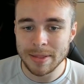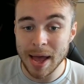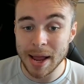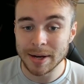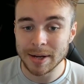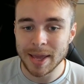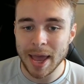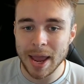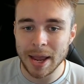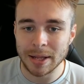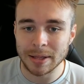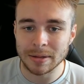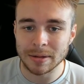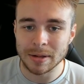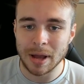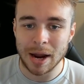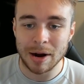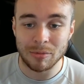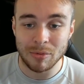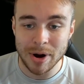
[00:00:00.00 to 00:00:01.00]
then Kane,
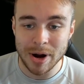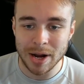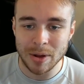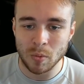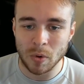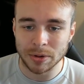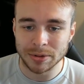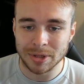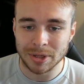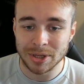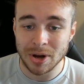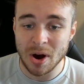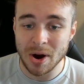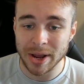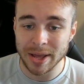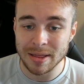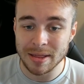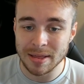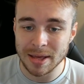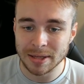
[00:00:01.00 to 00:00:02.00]
I really want to
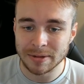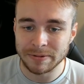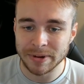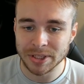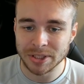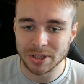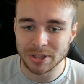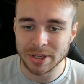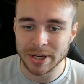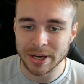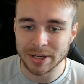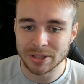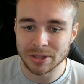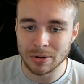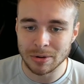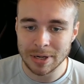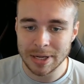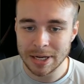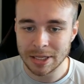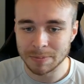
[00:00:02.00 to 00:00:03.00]
target these fixtures here. So
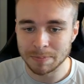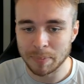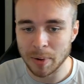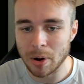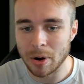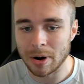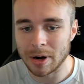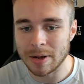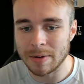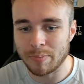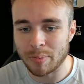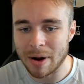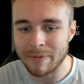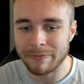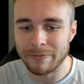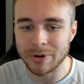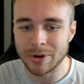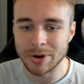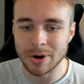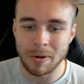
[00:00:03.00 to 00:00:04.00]
Leeds, Burnley,
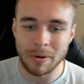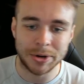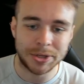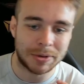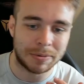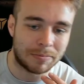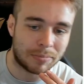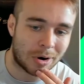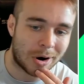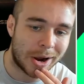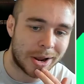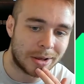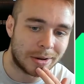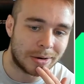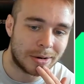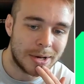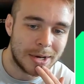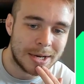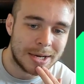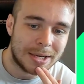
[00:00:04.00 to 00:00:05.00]
Brentford, Norwich and
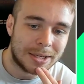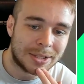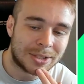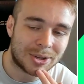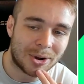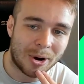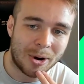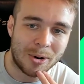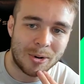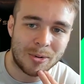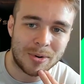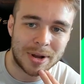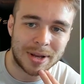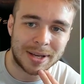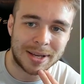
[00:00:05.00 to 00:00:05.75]
Brighton. So